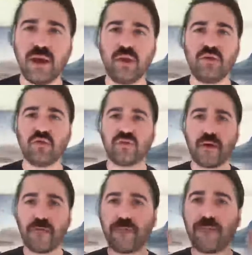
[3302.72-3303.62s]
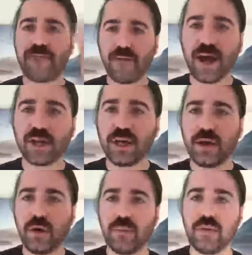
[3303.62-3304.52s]
is just flashing it
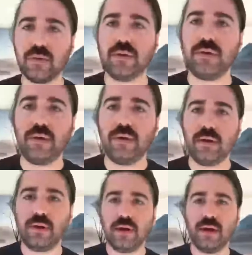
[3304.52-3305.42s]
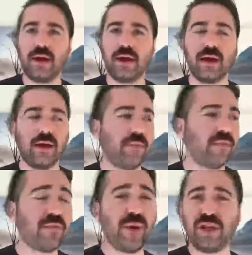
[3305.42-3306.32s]
up,
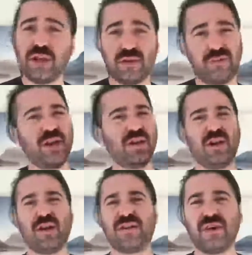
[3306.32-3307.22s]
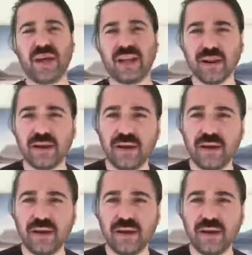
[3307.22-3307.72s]
especially on a title.